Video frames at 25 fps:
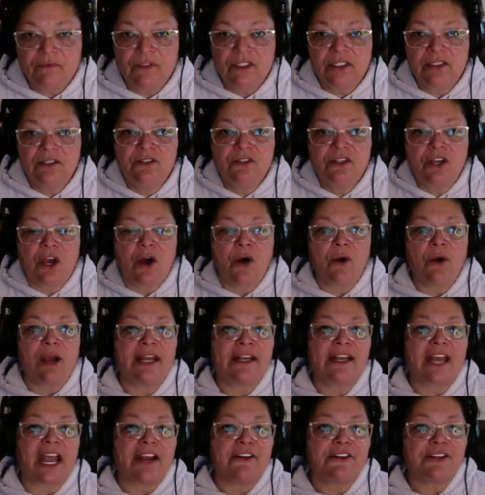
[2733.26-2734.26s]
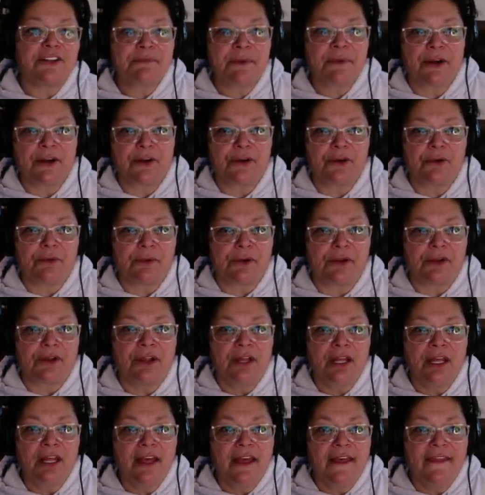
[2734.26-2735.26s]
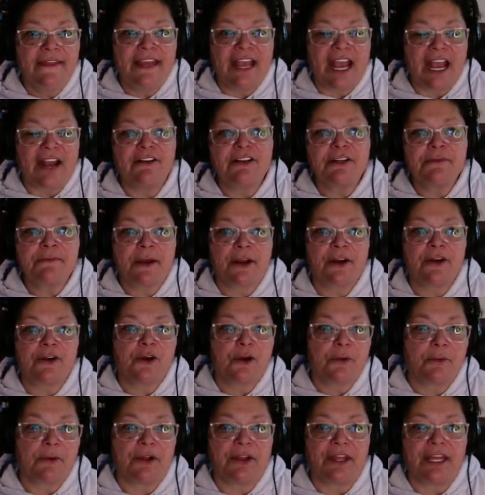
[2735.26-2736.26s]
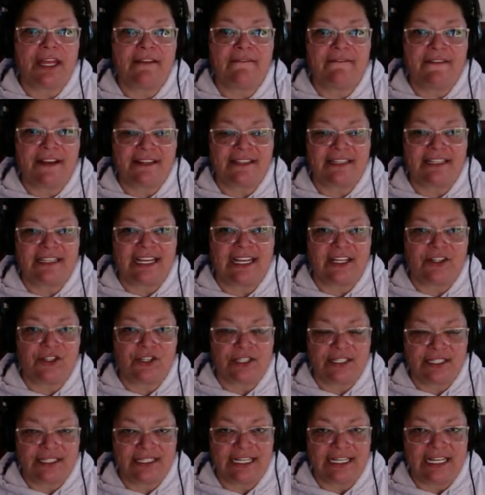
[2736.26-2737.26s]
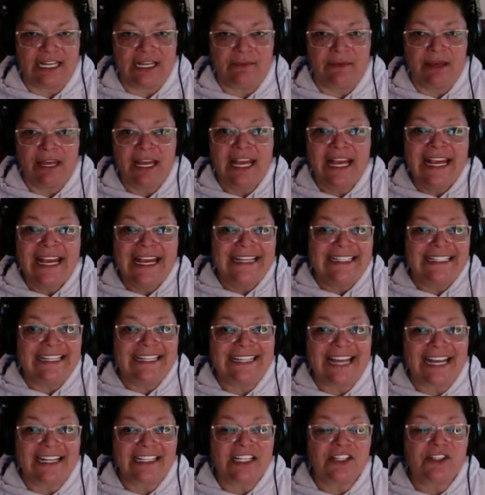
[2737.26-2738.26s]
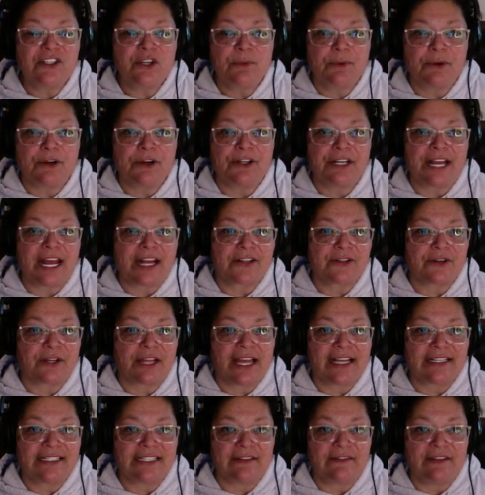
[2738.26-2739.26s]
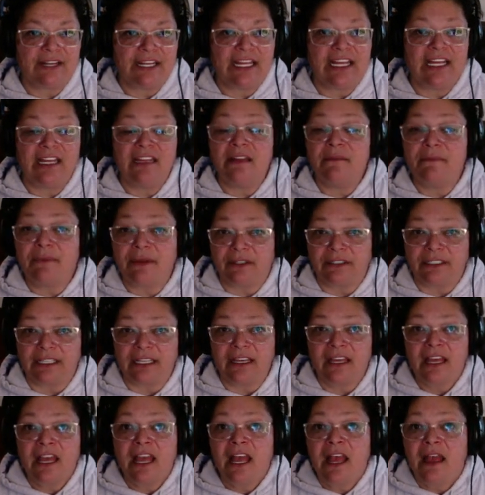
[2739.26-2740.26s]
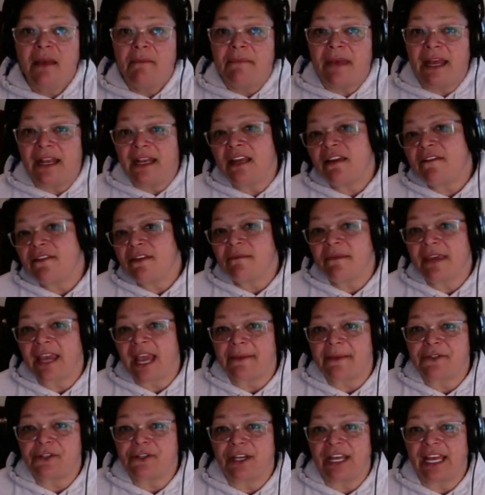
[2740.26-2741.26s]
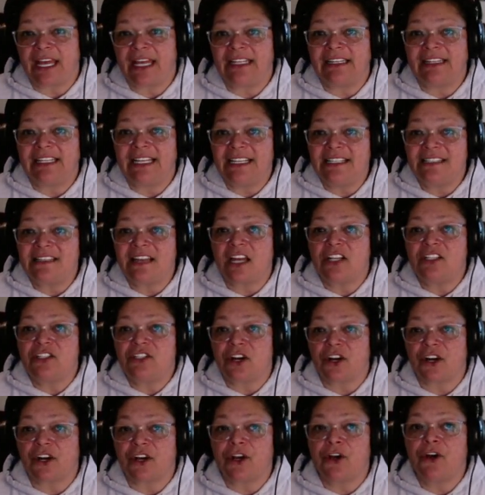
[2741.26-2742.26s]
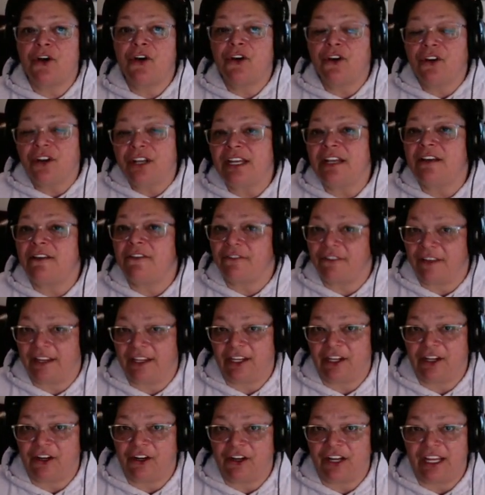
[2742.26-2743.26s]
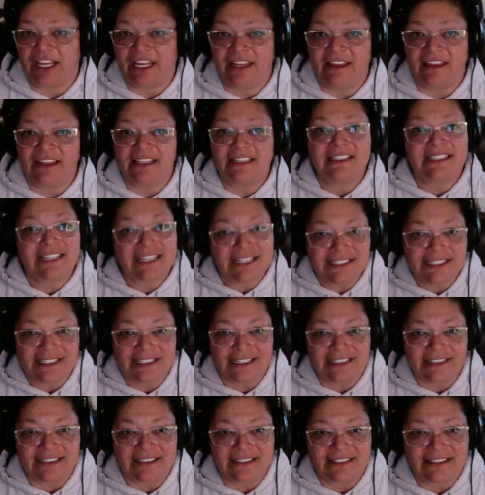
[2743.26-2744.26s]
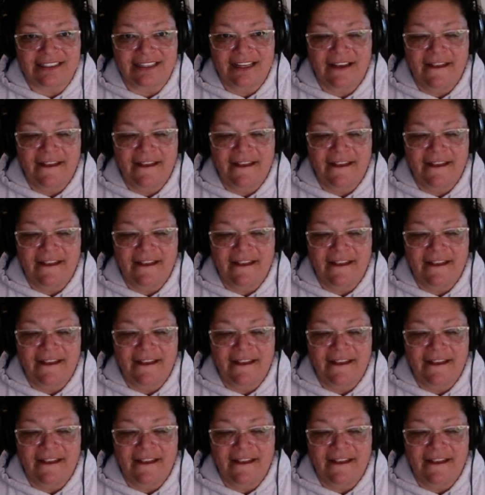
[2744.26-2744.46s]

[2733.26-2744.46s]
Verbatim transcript: So, an Irish paranormal, the Irish paranormal investigations team detected supernatural activity in the building, many of them capturing at least a dark hooded figure in the distance.